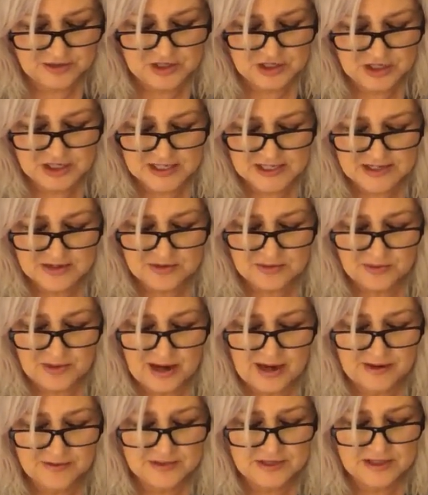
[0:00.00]
She is
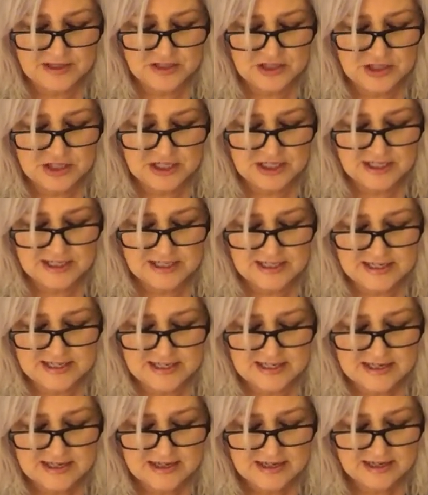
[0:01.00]
grounded. She
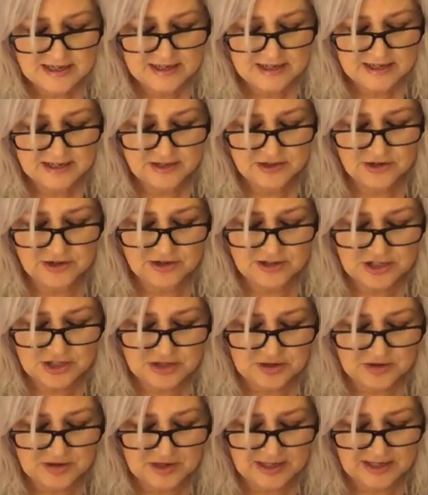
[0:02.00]
is
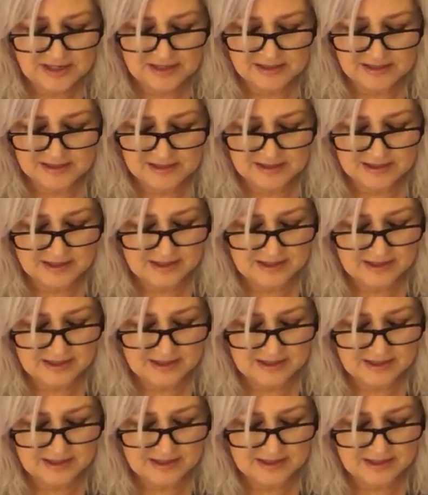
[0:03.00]
nurturing